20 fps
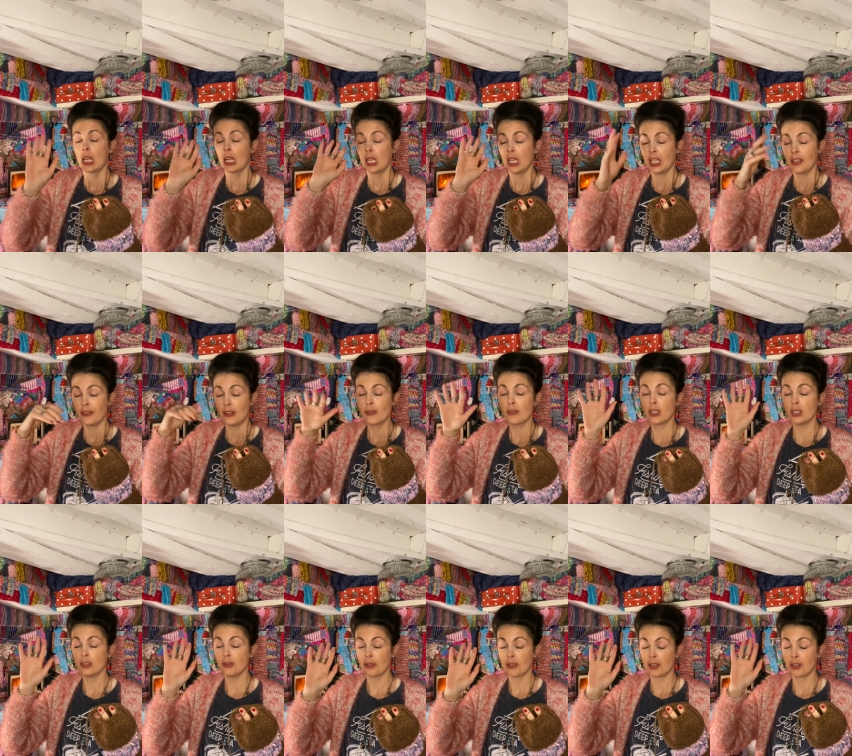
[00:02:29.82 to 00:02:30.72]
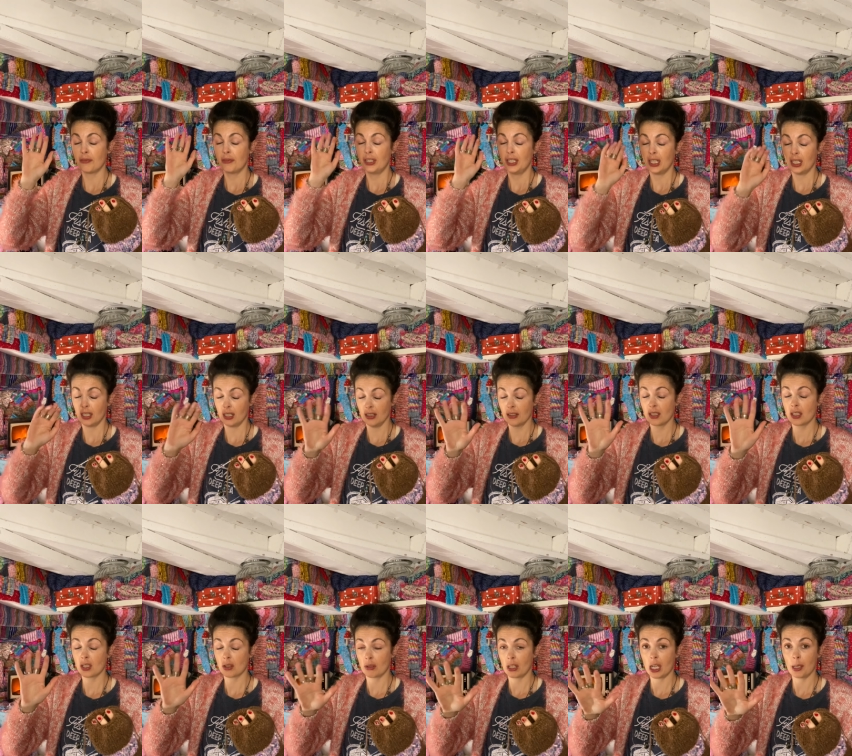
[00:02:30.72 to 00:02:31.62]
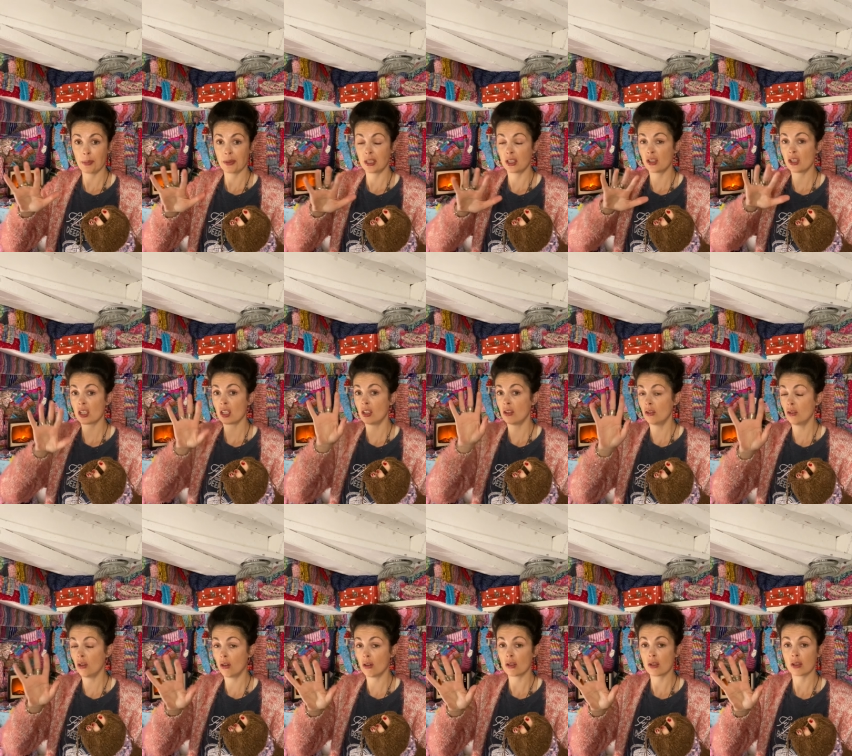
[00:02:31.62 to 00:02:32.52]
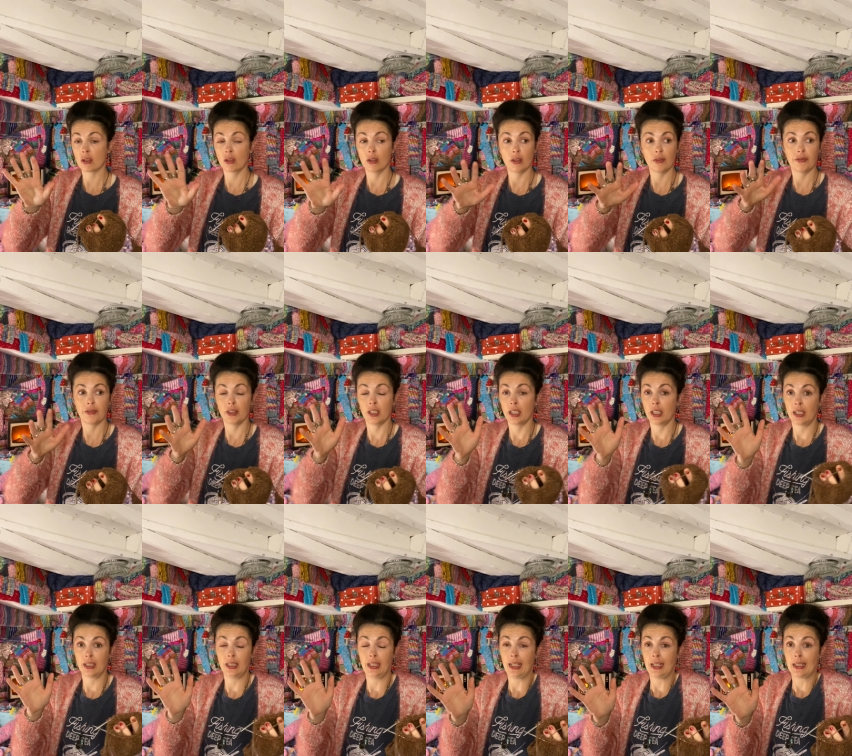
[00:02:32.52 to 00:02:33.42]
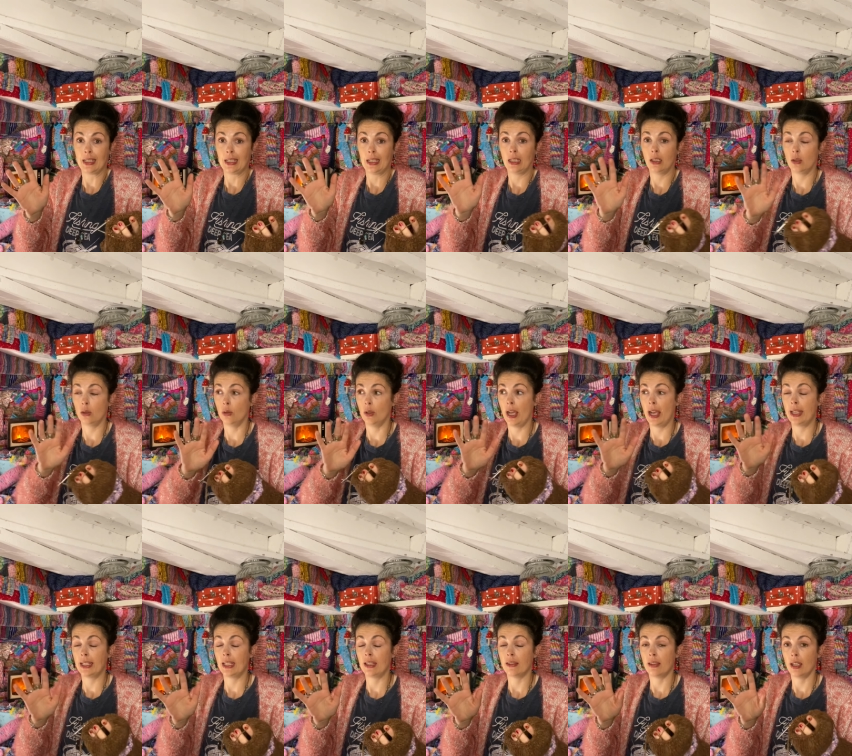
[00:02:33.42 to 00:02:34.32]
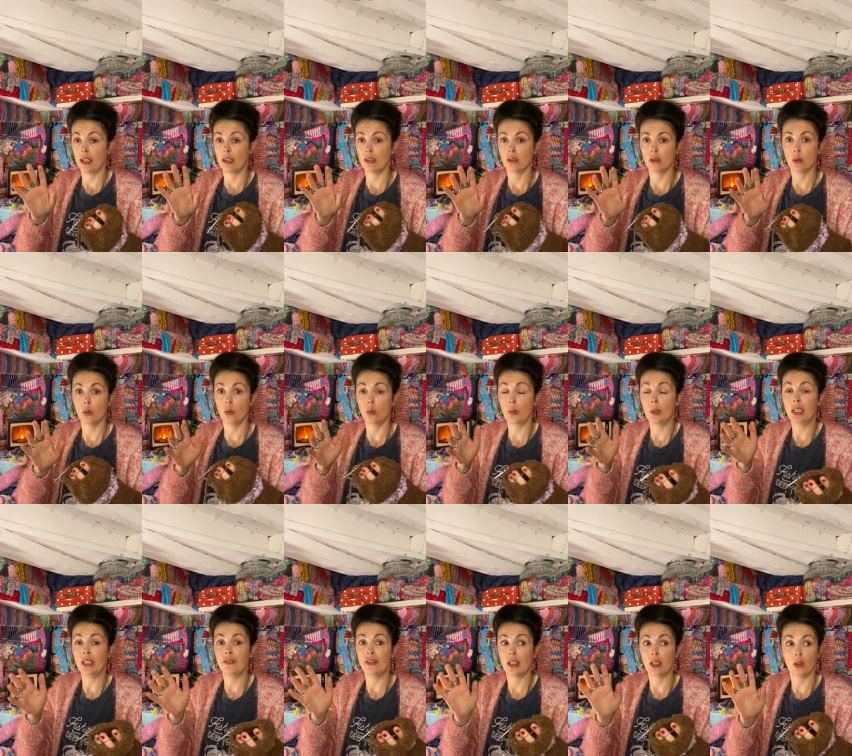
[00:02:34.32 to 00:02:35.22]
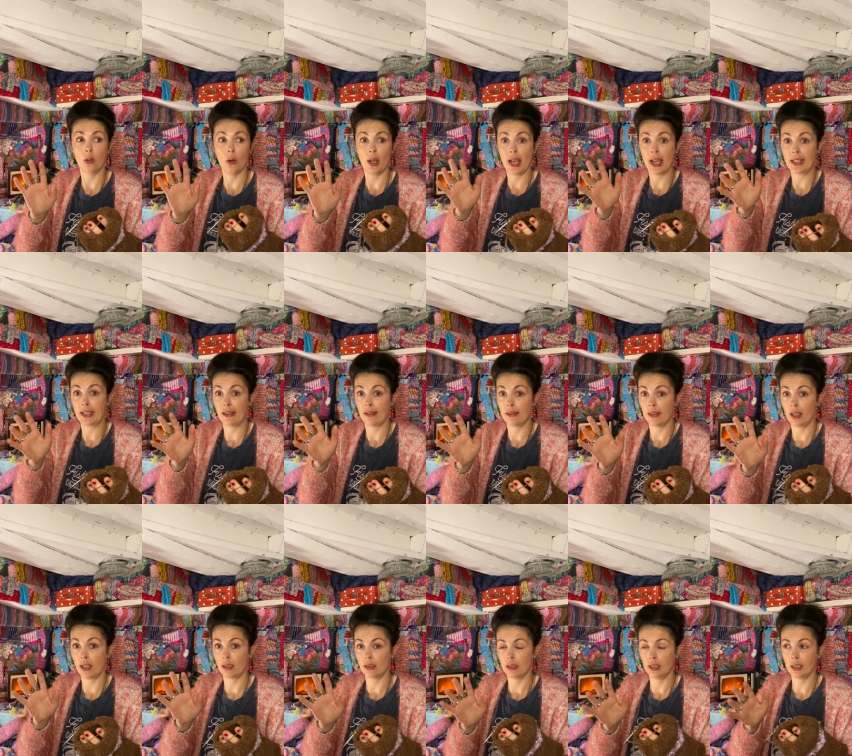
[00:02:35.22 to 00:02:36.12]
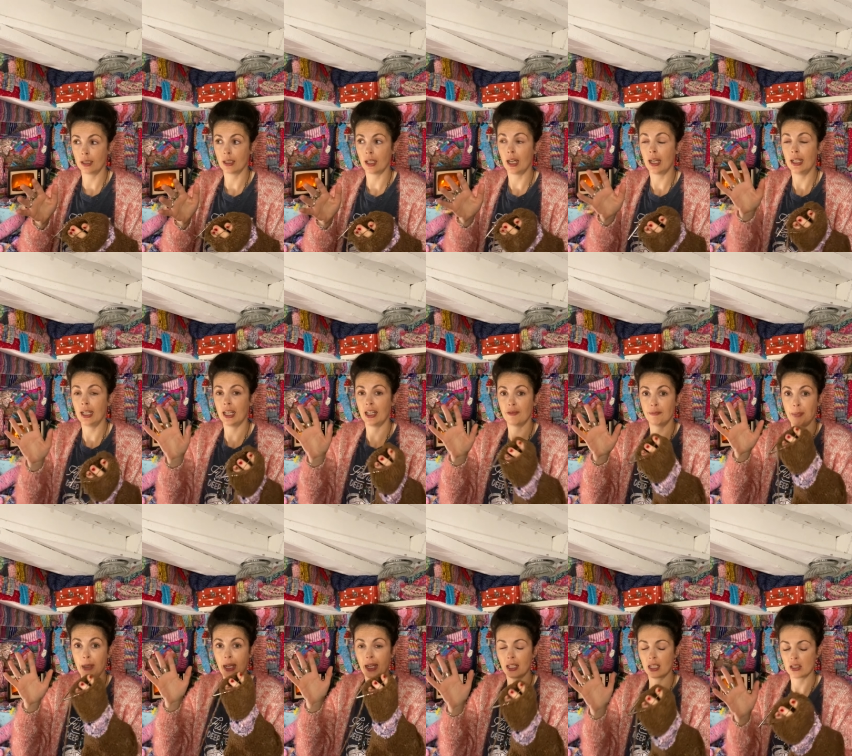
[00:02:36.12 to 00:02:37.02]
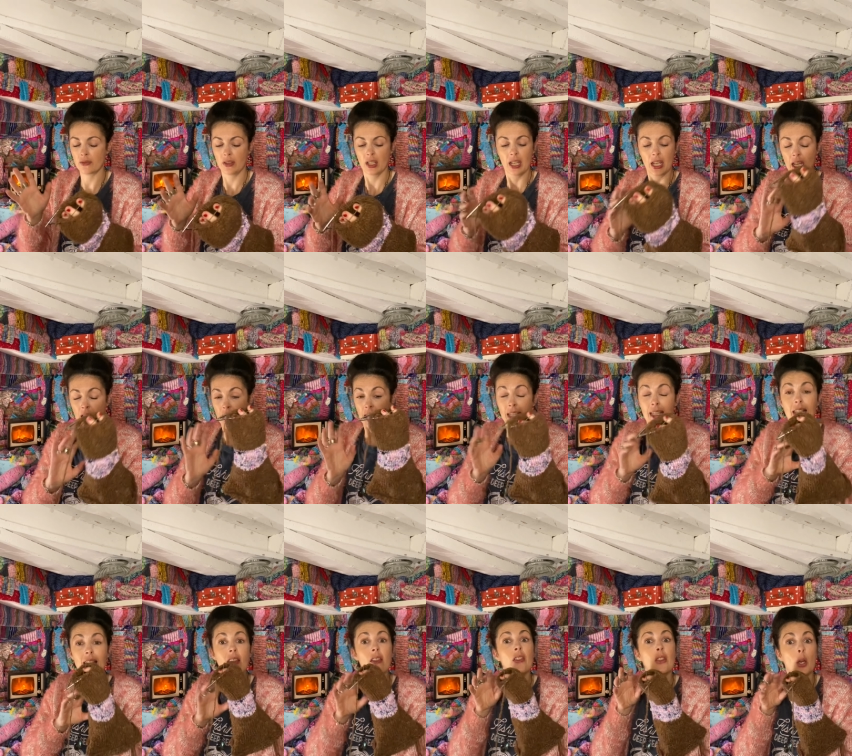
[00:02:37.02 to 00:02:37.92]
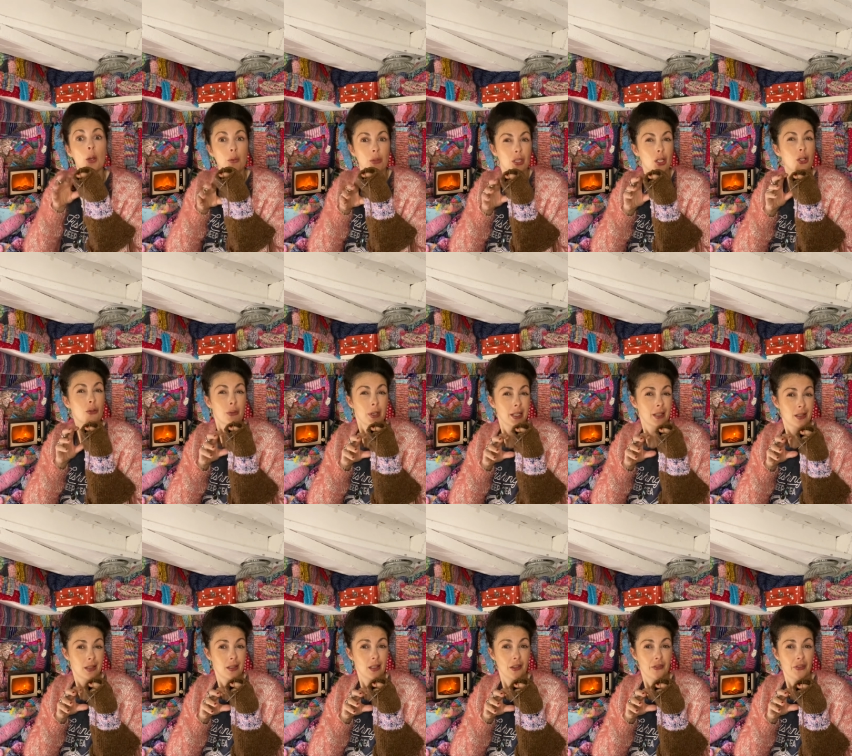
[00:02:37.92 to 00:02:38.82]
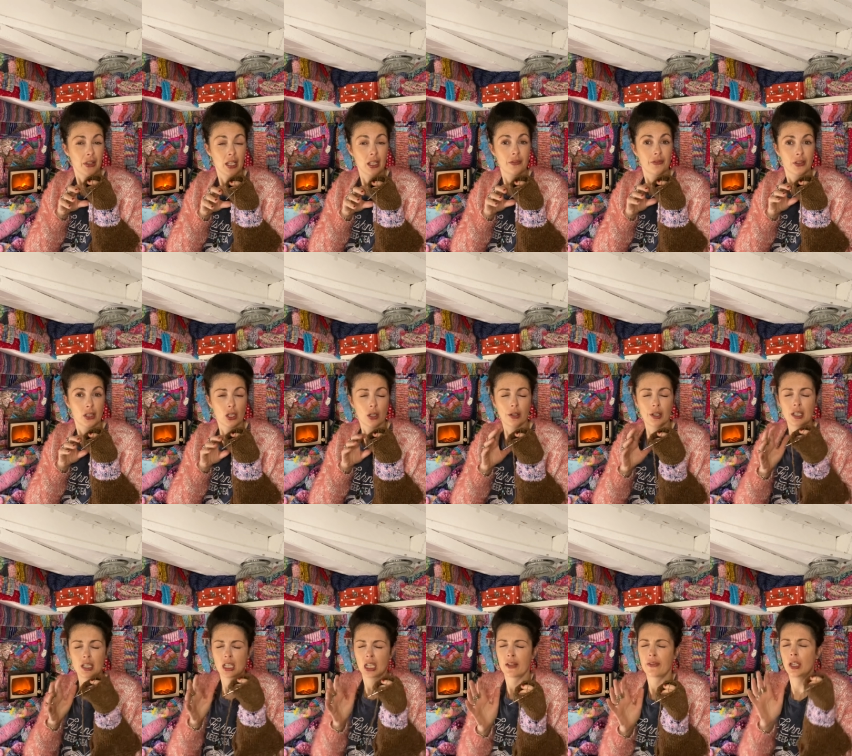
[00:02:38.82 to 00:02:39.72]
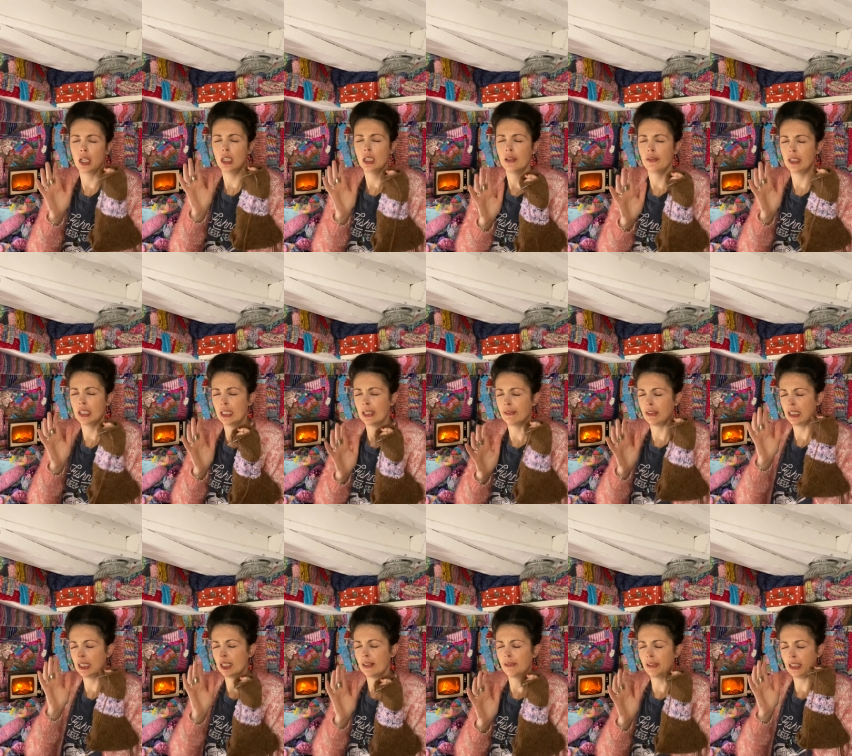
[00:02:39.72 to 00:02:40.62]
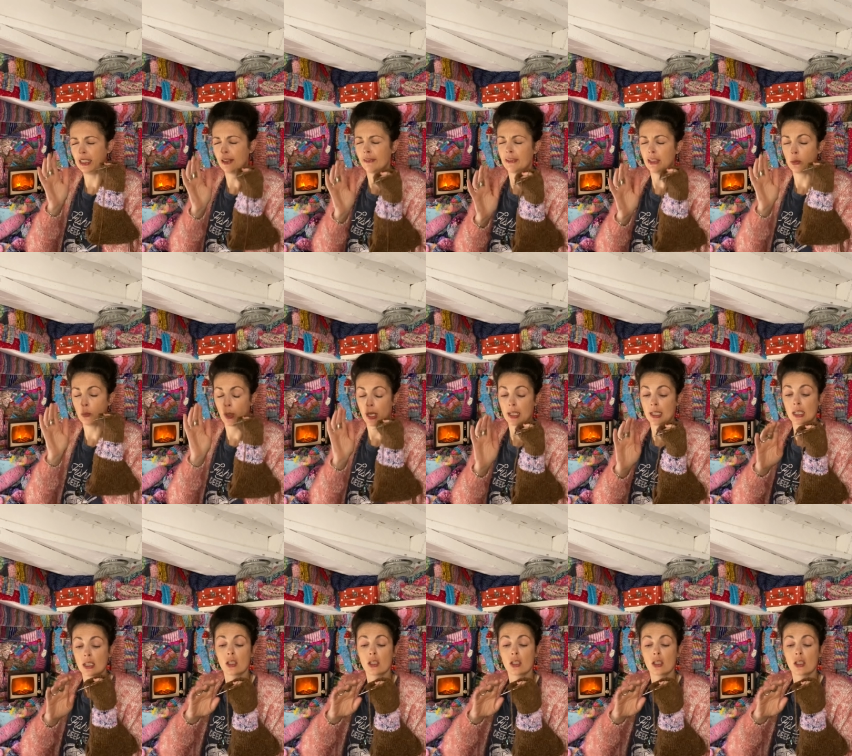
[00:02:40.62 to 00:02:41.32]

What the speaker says: If you've got loads of yarn scraps that just are not good for knitting or anything, or weaving or anything, like I have bags of, those are great stuffing for ties. They give a lovely, lovely, lovely, lovely weight.